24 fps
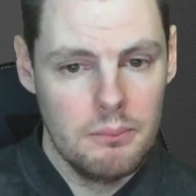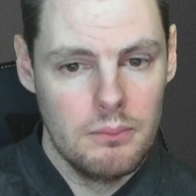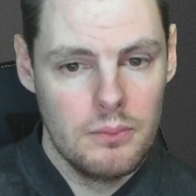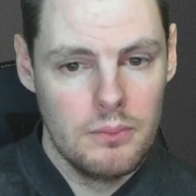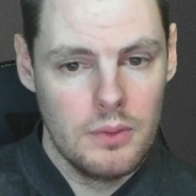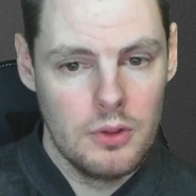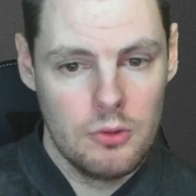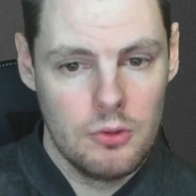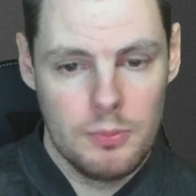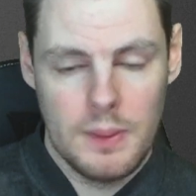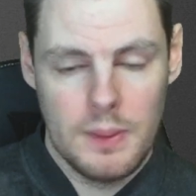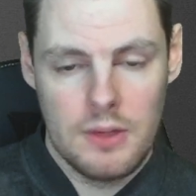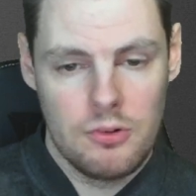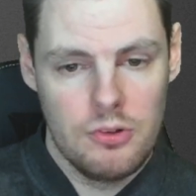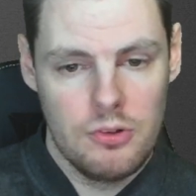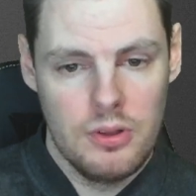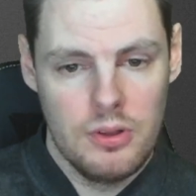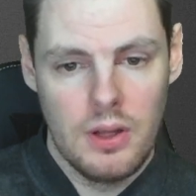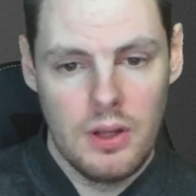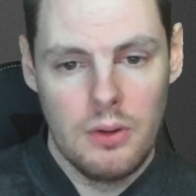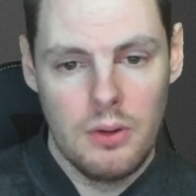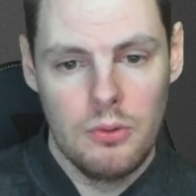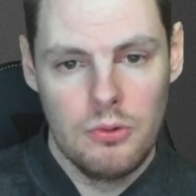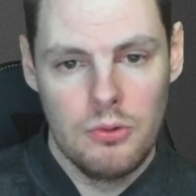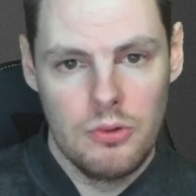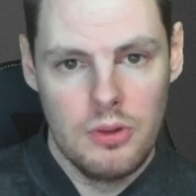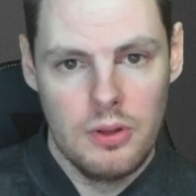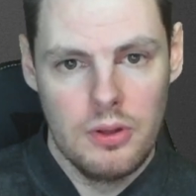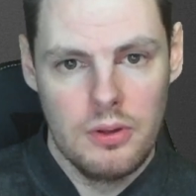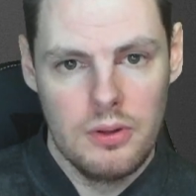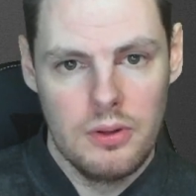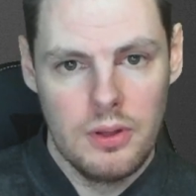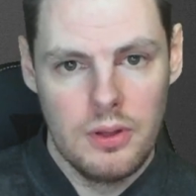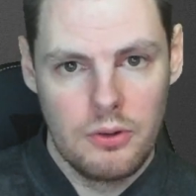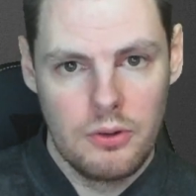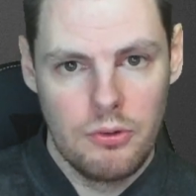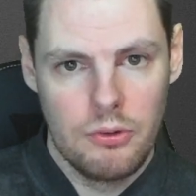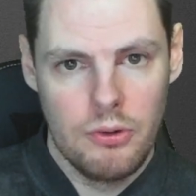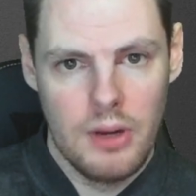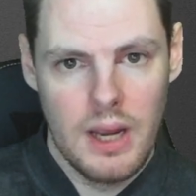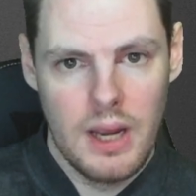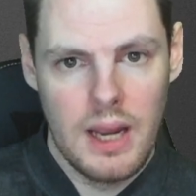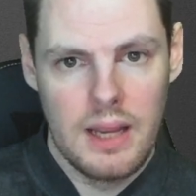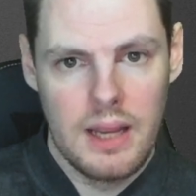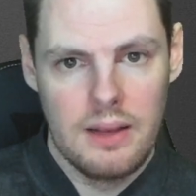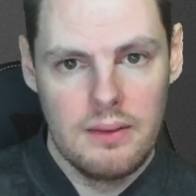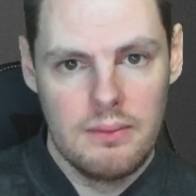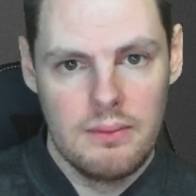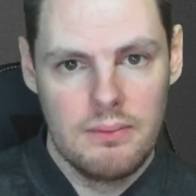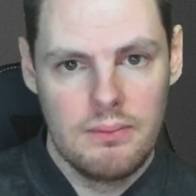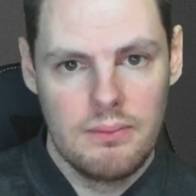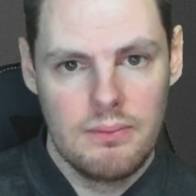especially those that create